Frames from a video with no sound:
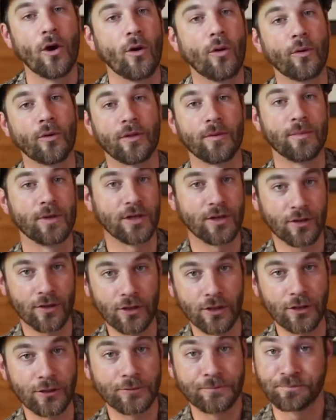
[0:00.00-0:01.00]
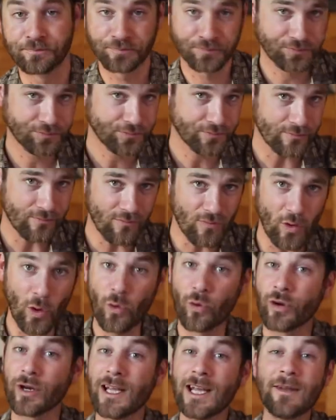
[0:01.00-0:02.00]
or the Maduro.
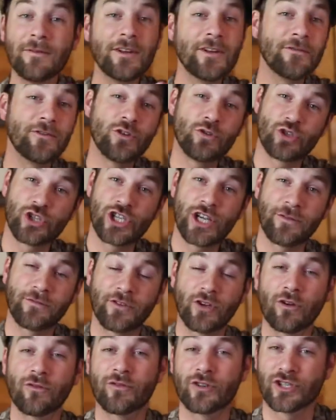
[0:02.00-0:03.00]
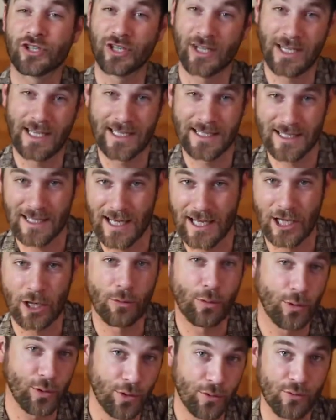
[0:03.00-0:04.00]
Or even if you shift over to his, like,
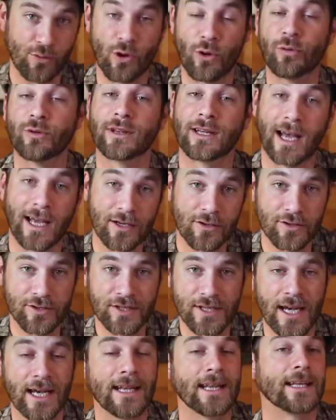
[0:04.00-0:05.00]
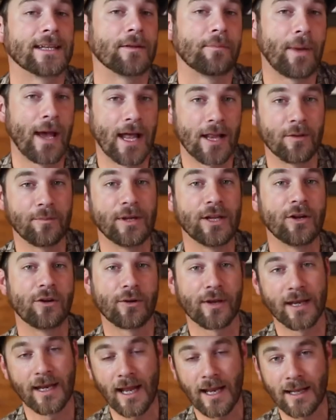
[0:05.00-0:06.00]
quote-unquote lighter side, like the Palomino
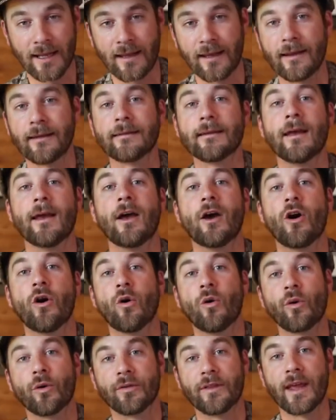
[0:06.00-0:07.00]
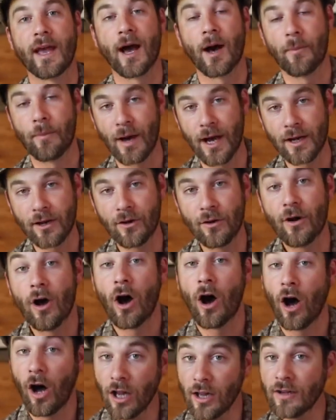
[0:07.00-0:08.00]
Connecticut or the Habano,
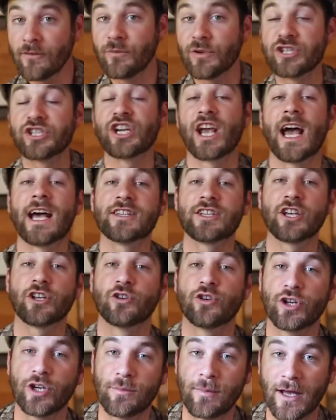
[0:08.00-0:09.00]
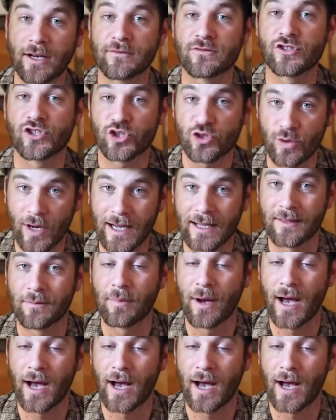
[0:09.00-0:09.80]
all of which has a good amount of strength